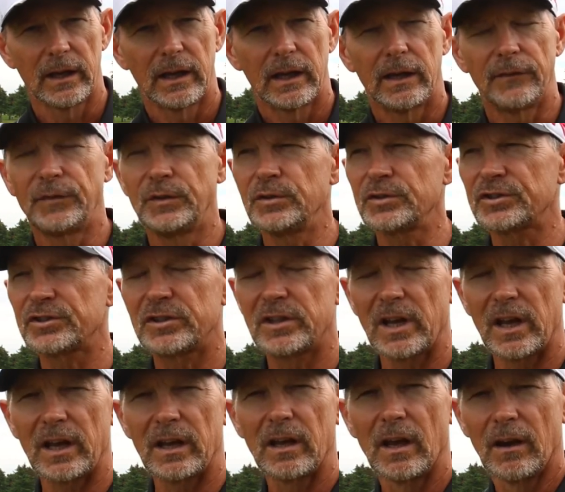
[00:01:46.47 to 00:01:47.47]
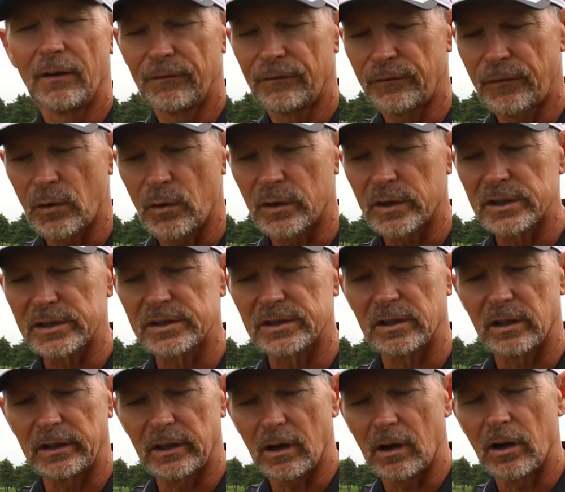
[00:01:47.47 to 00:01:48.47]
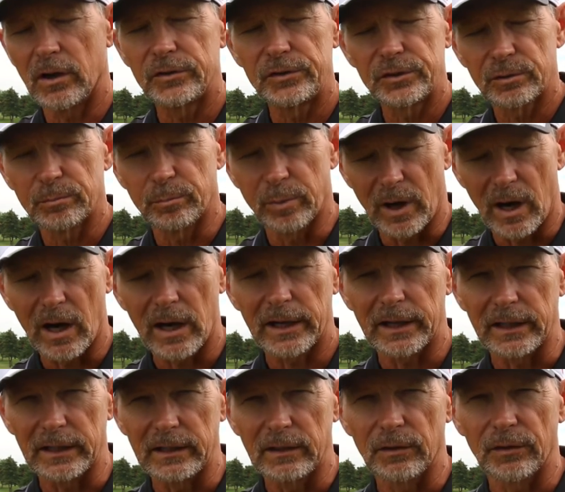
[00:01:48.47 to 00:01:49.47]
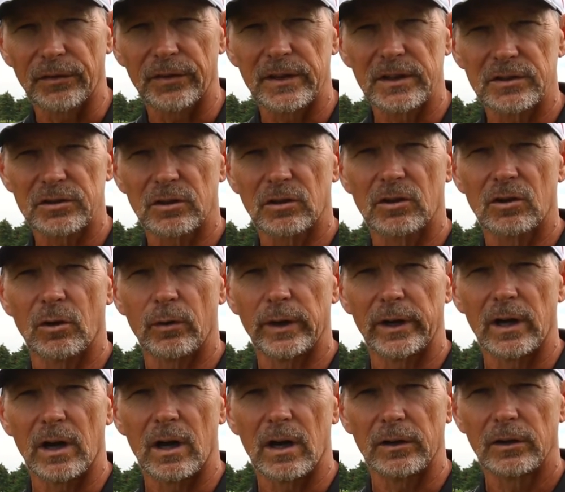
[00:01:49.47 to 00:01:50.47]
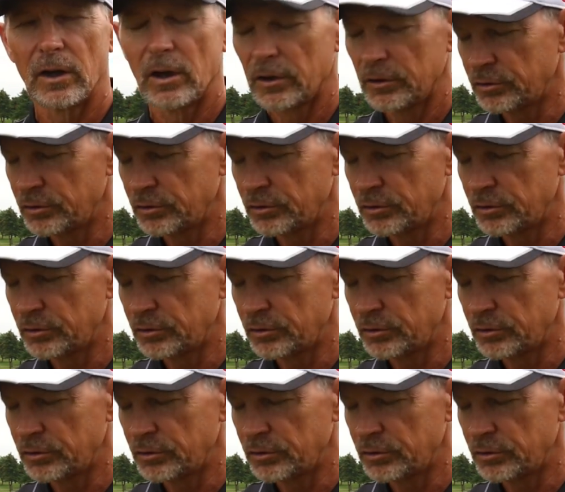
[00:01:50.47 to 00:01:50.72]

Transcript: If you stay focused on your body, or things that are going on,